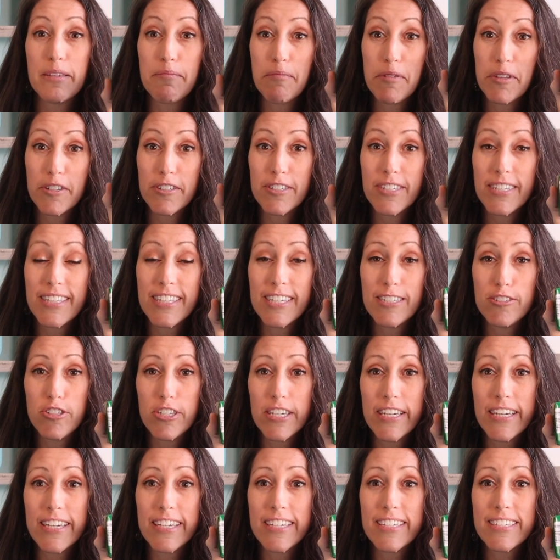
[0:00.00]
Similar to the
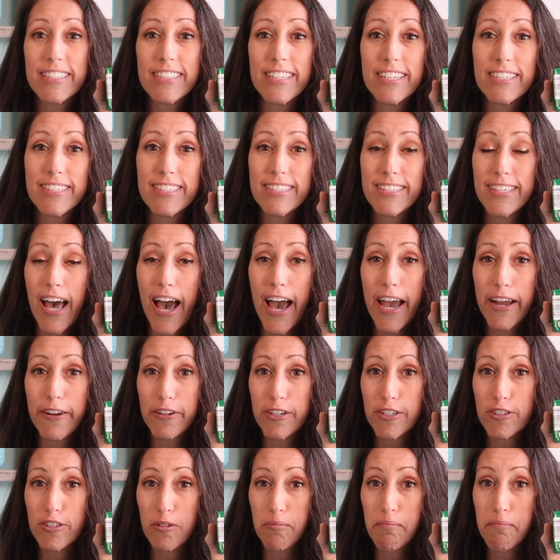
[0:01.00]
cheese, this is
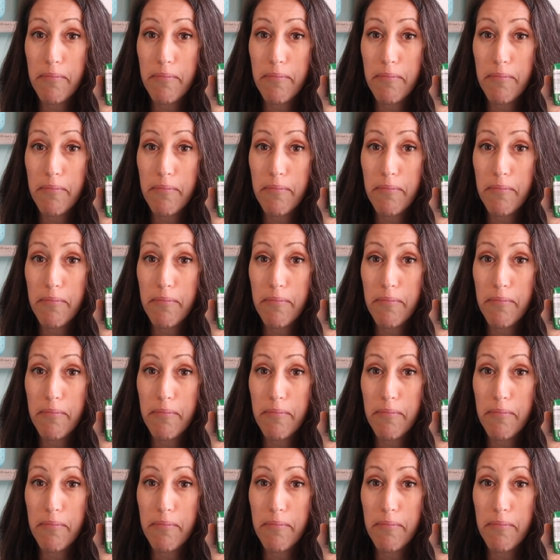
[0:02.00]
Irish